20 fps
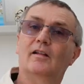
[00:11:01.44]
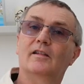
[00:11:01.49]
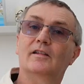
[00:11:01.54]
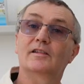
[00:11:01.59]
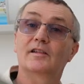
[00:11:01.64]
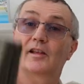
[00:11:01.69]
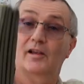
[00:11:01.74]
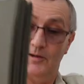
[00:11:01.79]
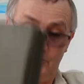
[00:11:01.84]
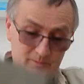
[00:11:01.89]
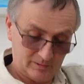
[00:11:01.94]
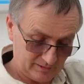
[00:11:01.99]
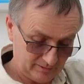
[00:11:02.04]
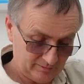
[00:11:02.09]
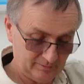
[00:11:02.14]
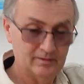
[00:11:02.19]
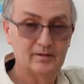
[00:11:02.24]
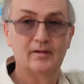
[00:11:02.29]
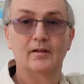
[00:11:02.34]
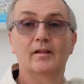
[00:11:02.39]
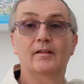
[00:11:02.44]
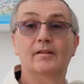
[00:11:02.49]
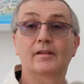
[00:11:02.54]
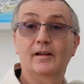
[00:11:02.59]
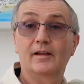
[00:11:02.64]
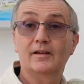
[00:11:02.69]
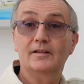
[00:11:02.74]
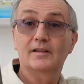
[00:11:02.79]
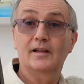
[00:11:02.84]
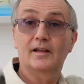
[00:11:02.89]
So
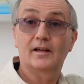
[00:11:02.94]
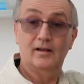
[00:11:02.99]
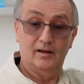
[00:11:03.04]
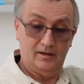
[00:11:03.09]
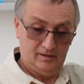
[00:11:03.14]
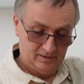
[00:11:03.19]
thanks, Eckla.